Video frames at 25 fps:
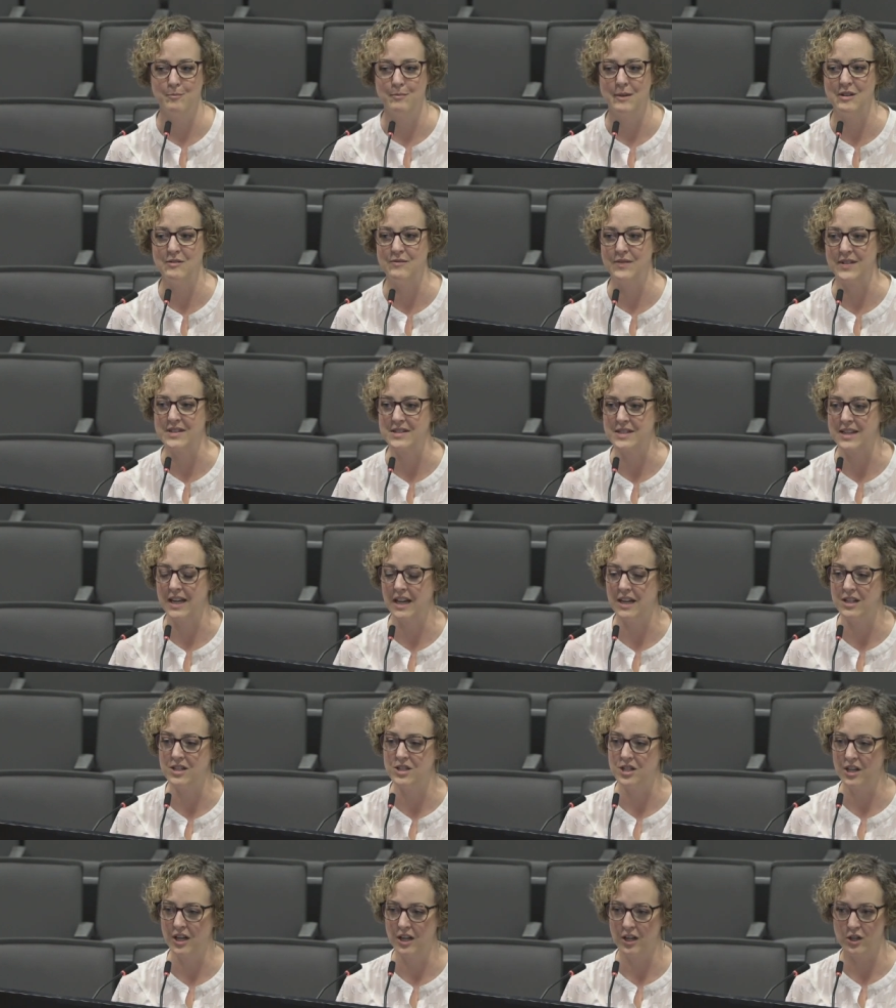
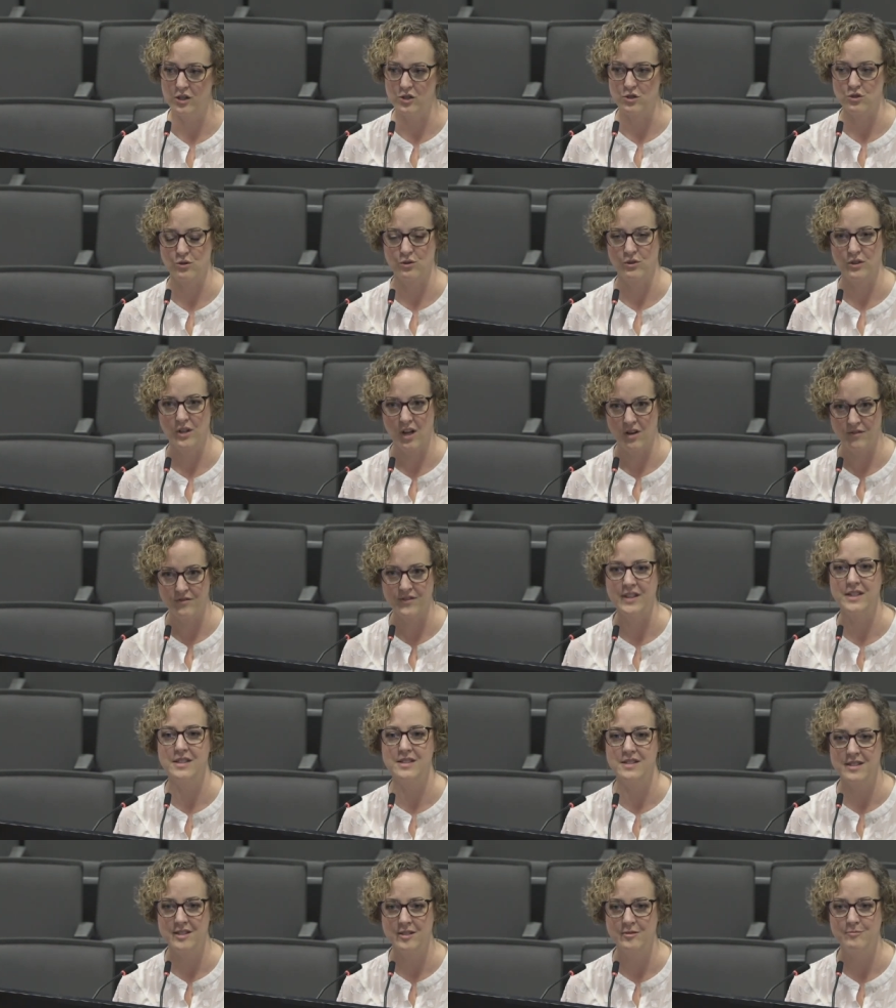investigation and control
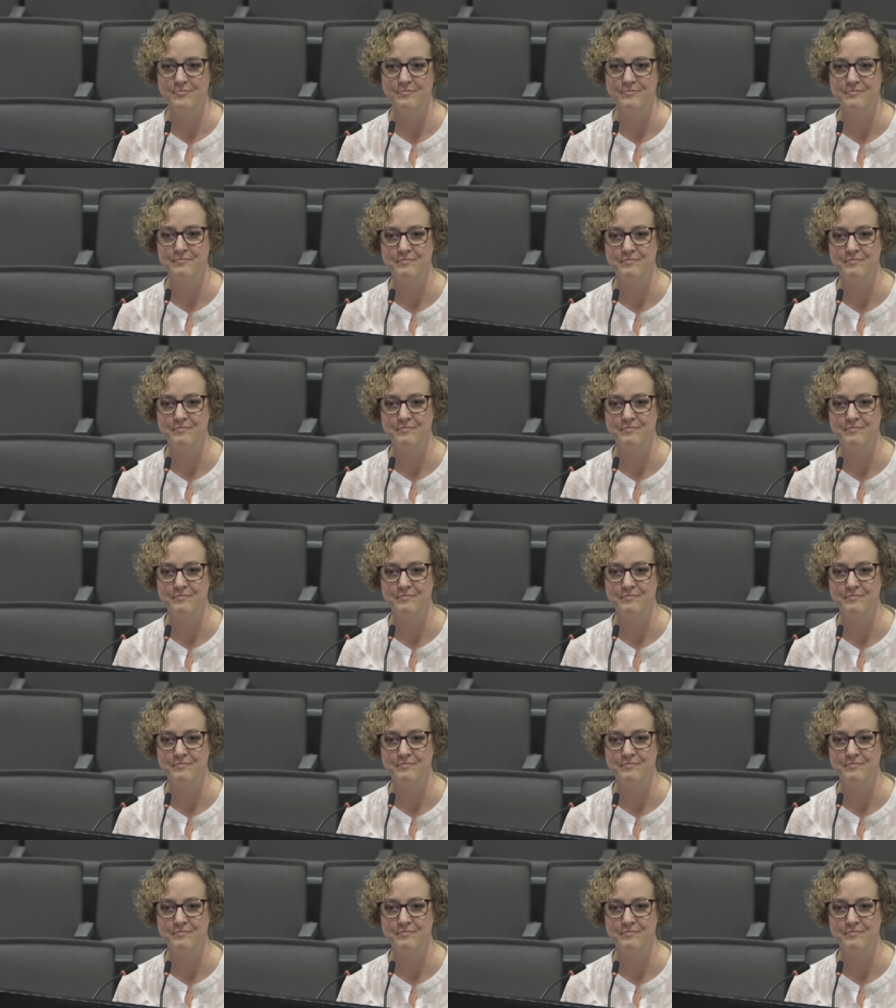office.